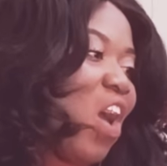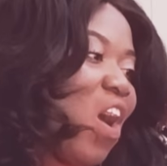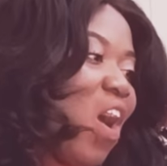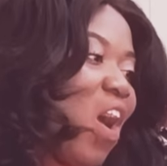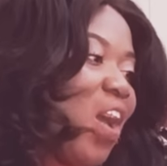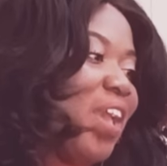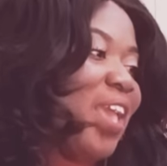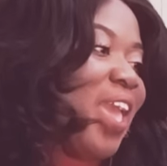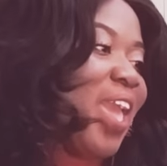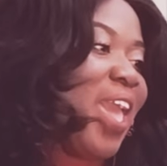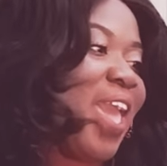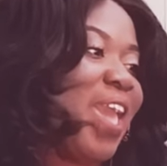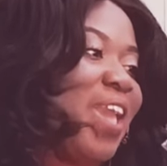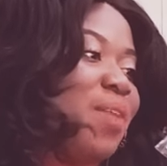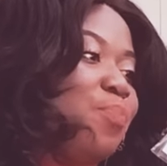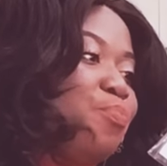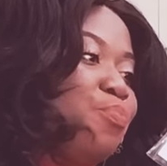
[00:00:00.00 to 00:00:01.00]

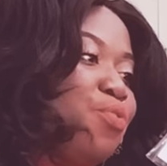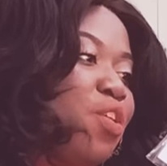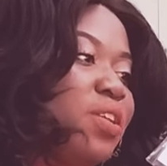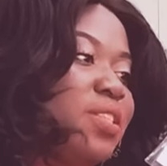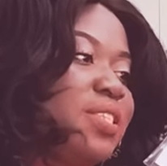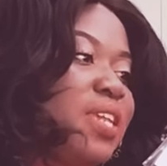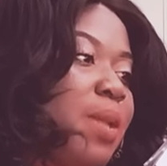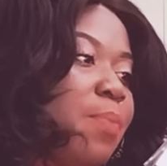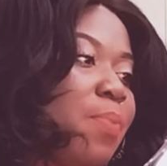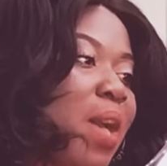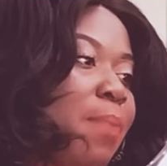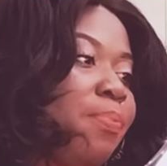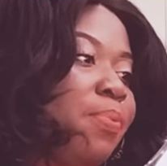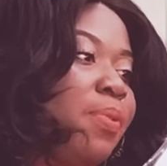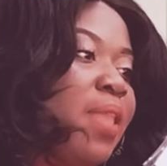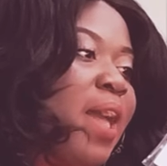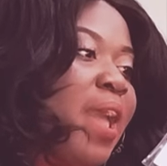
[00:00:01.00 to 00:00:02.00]
Okay, pro tip:
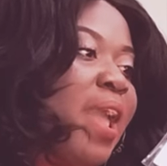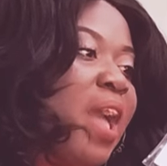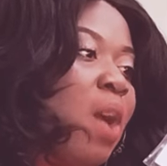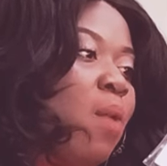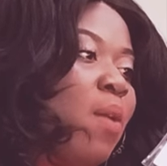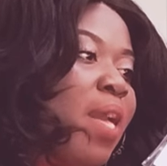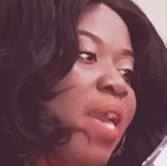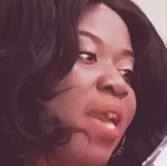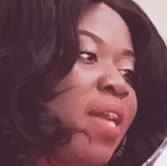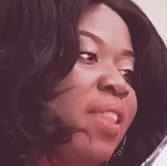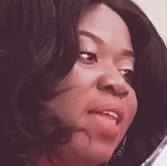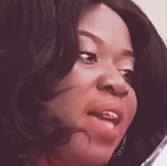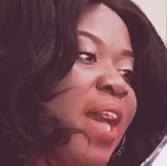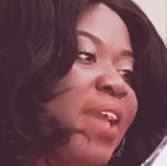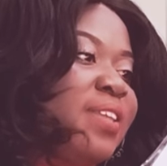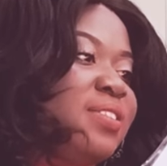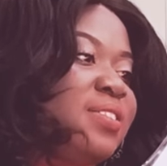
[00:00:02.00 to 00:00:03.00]
apply our
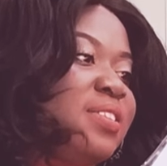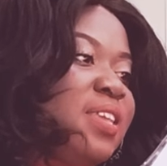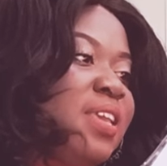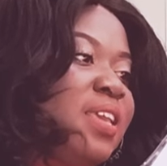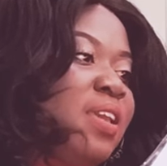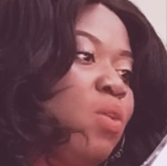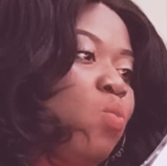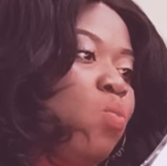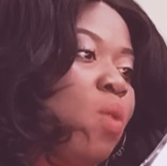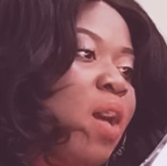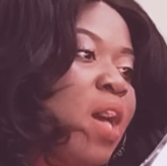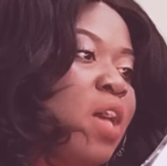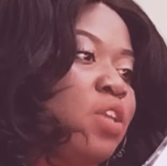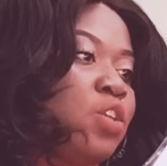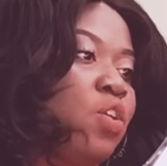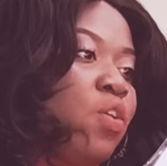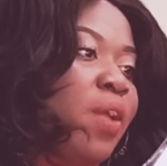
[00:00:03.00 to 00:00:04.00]
LIC
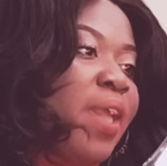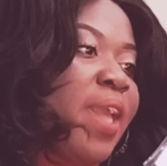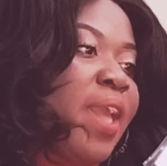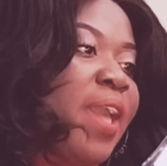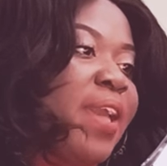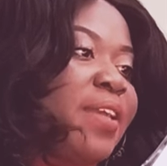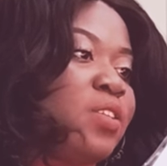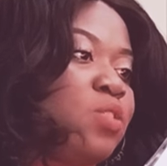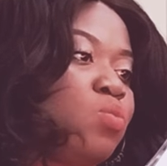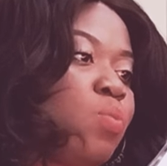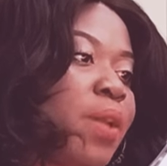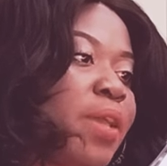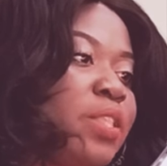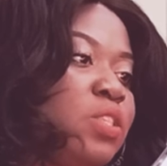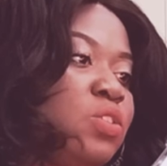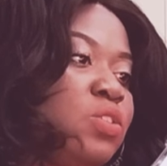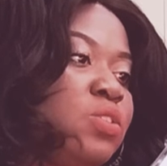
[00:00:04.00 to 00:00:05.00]
while your hair is
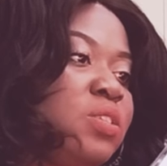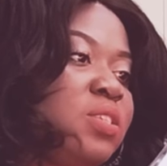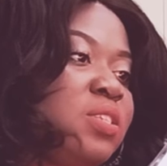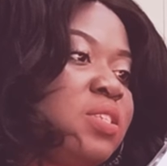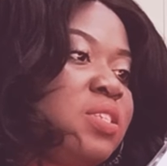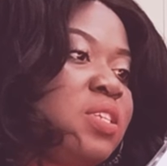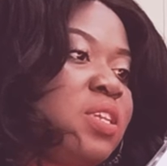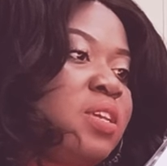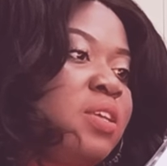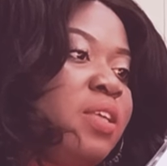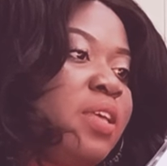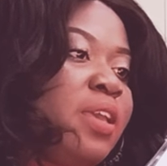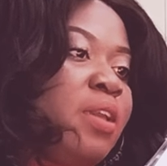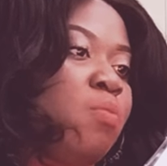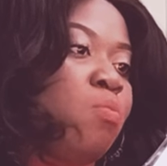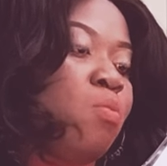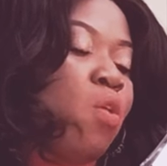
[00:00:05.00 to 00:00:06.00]
wet to seal
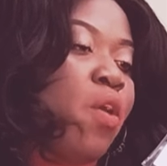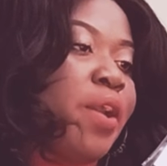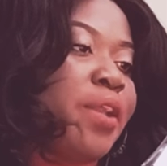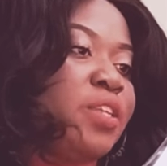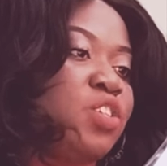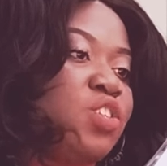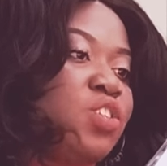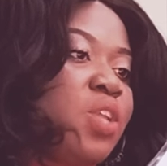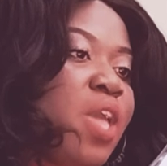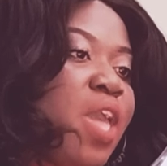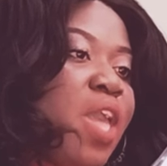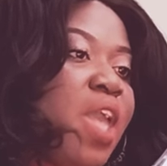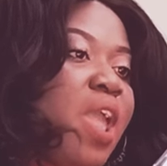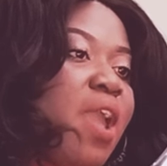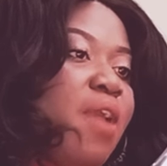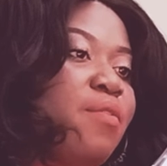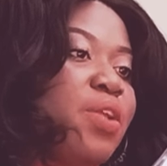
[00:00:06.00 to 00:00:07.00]
in moist
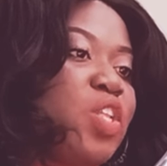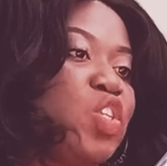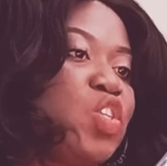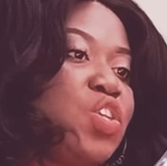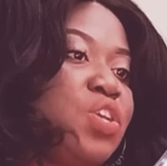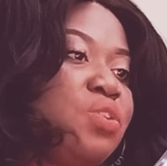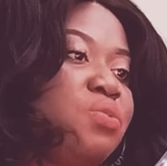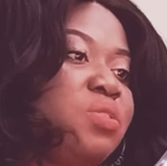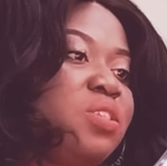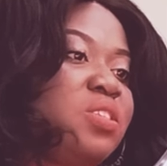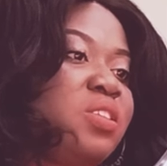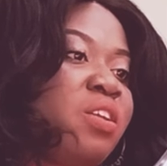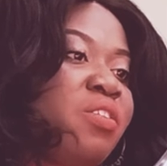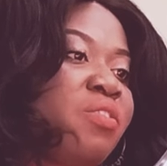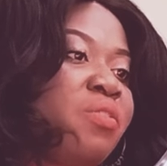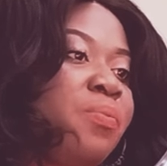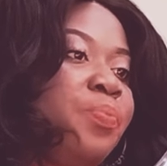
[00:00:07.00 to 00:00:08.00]
and reduce the